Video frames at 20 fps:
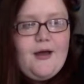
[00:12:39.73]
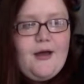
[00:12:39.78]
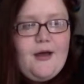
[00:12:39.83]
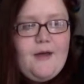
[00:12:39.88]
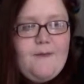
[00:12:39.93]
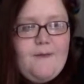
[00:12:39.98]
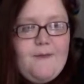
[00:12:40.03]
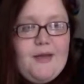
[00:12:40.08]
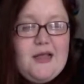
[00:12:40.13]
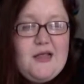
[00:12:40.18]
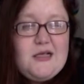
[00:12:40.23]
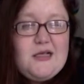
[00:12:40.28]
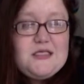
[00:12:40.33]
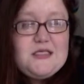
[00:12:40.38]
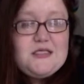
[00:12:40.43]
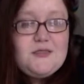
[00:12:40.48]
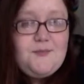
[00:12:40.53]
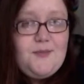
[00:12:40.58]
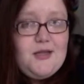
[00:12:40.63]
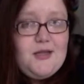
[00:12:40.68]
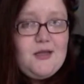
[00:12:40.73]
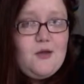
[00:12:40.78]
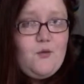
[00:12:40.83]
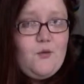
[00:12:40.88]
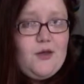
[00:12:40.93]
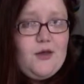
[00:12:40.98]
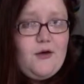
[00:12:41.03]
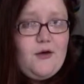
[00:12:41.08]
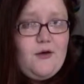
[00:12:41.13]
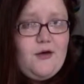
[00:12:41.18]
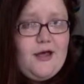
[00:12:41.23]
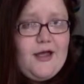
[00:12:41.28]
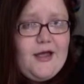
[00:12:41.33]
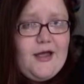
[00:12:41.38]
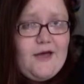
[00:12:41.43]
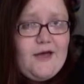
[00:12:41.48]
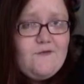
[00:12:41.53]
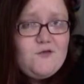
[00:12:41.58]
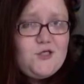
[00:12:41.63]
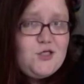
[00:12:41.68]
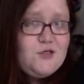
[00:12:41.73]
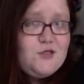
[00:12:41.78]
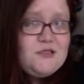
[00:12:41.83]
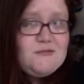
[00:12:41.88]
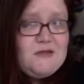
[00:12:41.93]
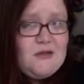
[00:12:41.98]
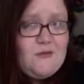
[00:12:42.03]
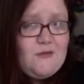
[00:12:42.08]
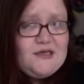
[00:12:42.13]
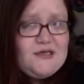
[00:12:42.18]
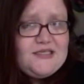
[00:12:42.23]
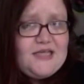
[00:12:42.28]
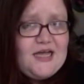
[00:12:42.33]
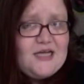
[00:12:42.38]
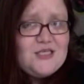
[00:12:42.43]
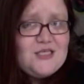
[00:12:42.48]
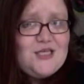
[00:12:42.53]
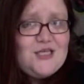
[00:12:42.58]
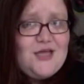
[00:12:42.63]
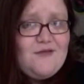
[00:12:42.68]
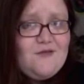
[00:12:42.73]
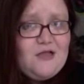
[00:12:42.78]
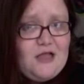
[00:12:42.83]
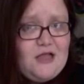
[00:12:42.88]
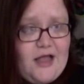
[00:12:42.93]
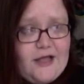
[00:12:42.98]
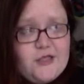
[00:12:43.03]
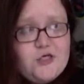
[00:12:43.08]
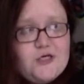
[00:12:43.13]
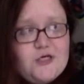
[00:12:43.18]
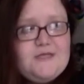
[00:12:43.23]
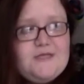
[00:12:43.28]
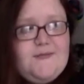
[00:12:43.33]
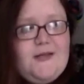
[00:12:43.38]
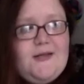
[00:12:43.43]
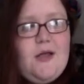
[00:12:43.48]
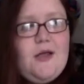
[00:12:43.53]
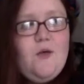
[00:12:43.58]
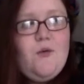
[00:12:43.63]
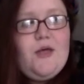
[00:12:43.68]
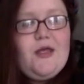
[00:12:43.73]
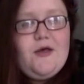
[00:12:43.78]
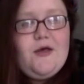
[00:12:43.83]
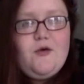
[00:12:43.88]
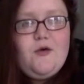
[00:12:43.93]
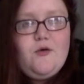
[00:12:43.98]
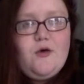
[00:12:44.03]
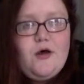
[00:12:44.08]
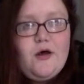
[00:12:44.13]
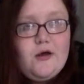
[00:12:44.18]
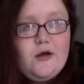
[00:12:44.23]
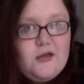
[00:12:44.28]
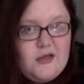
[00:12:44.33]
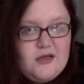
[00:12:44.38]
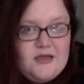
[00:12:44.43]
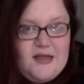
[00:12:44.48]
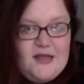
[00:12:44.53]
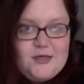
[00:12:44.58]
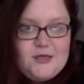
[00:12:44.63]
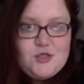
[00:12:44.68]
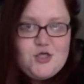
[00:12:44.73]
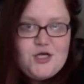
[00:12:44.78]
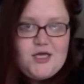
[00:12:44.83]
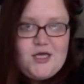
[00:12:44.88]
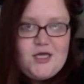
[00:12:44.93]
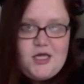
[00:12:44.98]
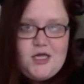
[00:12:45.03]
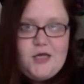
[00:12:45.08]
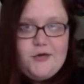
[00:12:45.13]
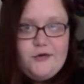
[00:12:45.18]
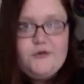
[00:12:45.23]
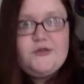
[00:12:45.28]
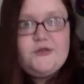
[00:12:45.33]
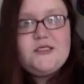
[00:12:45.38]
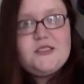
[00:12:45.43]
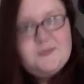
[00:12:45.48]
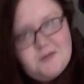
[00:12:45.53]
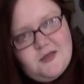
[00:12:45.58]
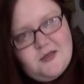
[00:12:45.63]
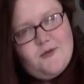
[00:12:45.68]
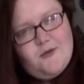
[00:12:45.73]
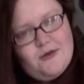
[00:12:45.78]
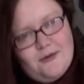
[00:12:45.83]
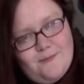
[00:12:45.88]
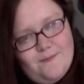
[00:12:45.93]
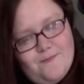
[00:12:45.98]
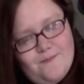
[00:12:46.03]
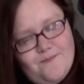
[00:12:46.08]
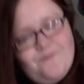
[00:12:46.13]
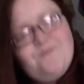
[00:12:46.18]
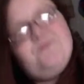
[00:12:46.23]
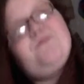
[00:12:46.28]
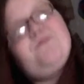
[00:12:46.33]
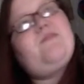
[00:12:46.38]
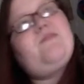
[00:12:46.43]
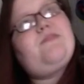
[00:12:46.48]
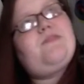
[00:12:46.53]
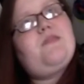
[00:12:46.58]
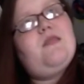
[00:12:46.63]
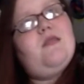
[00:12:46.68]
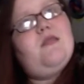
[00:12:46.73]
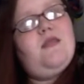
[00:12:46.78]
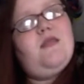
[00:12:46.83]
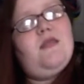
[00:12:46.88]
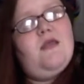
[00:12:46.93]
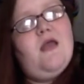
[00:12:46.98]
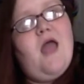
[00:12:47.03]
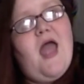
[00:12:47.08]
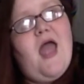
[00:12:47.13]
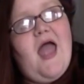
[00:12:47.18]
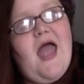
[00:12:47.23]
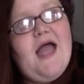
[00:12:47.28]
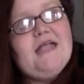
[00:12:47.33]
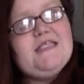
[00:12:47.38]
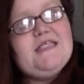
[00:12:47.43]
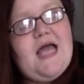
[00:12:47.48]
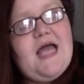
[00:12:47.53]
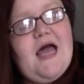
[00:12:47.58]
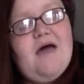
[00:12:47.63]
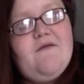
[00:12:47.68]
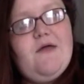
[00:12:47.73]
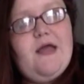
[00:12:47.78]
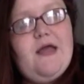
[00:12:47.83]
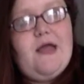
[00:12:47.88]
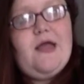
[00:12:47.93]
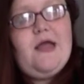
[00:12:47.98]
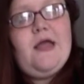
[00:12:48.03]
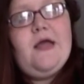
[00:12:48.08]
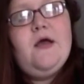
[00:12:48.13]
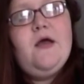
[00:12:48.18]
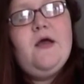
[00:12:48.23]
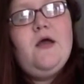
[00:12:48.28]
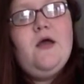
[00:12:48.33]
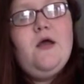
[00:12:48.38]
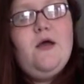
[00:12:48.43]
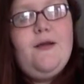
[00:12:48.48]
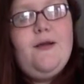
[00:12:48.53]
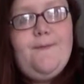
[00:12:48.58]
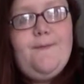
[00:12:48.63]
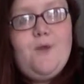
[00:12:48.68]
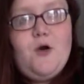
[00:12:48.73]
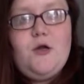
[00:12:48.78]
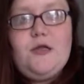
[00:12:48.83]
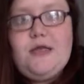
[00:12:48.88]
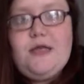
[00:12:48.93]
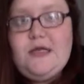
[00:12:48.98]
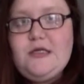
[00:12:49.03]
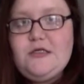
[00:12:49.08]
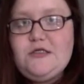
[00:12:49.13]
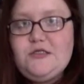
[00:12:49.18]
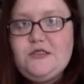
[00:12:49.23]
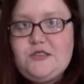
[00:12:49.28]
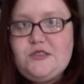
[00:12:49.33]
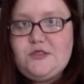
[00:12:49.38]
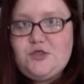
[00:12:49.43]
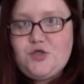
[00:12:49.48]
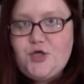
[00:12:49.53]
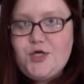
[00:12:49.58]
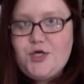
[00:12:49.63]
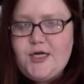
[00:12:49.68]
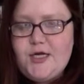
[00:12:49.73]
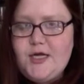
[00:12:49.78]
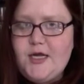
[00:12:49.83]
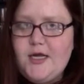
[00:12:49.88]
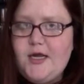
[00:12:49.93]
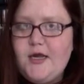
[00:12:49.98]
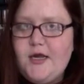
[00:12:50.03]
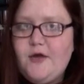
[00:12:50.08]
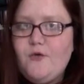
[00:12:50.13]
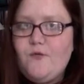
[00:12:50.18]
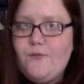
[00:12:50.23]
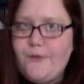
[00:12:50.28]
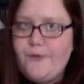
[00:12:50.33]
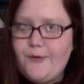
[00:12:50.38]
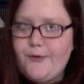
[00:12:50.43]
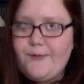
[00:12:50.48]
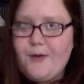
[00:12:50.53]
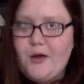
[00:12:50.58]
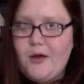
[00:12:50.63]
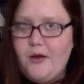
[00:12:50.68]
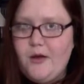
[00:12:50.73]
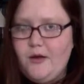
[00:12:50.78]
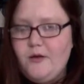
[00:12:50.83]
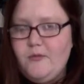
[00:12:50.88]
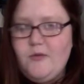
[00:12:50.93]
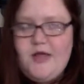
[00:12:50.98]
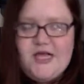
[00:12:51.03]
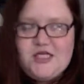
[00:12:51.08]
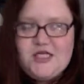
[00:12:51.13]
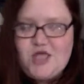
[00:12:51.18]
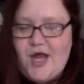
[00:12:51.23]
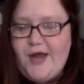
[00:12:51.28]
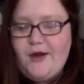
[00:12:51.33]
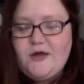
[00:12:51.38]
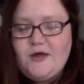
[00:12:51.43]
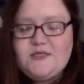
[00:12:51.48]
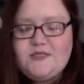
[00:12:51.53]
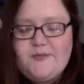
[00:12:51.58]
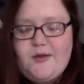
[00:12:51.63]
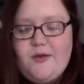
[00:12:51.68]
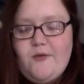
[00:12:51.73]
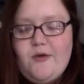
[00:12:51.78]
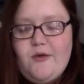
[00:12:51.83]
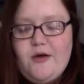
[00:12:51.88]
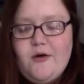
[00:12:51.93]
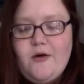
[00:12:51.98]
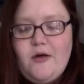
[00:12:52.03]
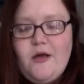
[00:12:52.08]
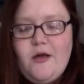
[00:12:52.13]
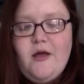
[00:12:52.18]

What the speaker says: my spinning wheel. I have two spinning wheels. I actually have an electric spinning wheel, an electric eel spinning wheel, and I have a Merlin's Tree Roadbug Hitchhiker spinning wheel.